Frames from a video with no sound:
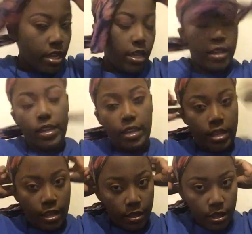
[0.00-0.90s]

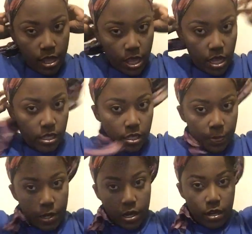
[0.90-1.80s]
And I just
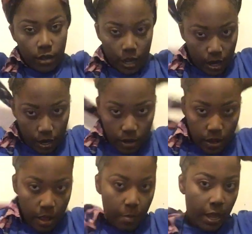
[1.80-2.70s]
put it on there.
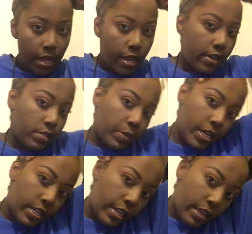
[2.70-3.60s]
My hair is
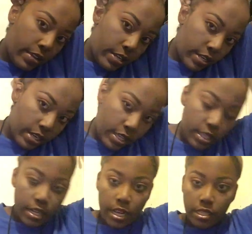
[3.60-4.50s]
braided down underneath,
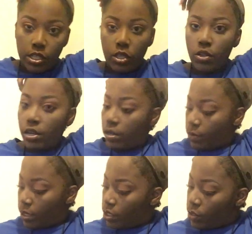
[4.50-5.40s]
and I secured it
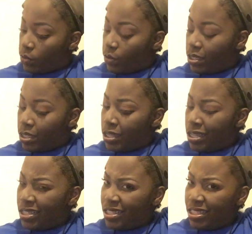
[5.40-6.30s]
with 2
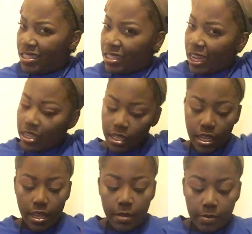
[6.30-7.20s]
stocking
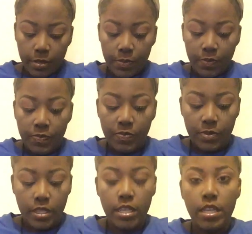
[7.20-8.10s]
caps.
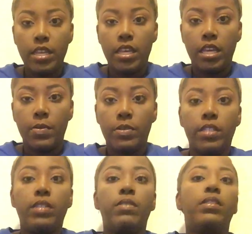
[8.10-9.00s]
And I'm
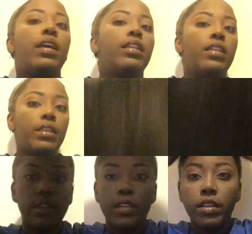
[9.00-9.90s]
just going to take the
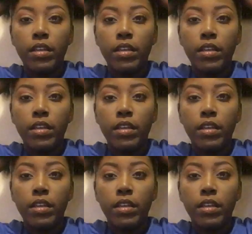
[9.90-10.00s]
unit,